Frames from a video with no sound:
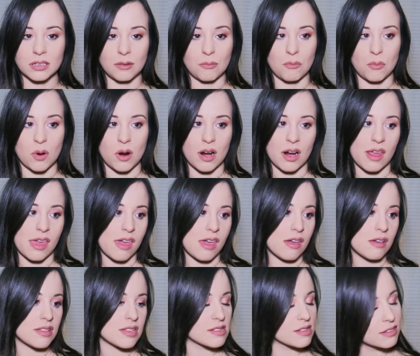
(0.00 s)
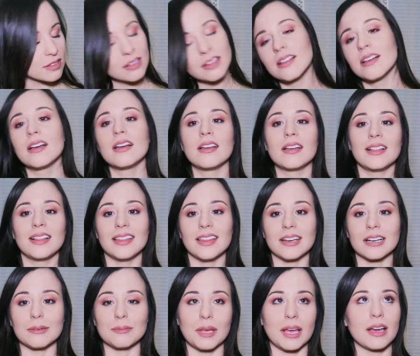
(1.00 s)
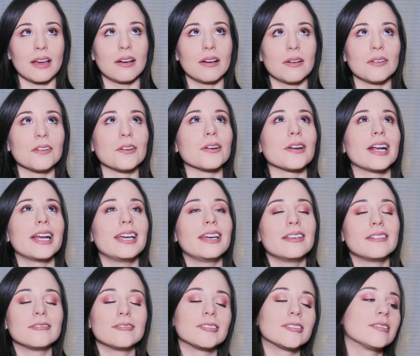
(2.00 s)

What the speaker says: morning. Like, I'm like, oh, great,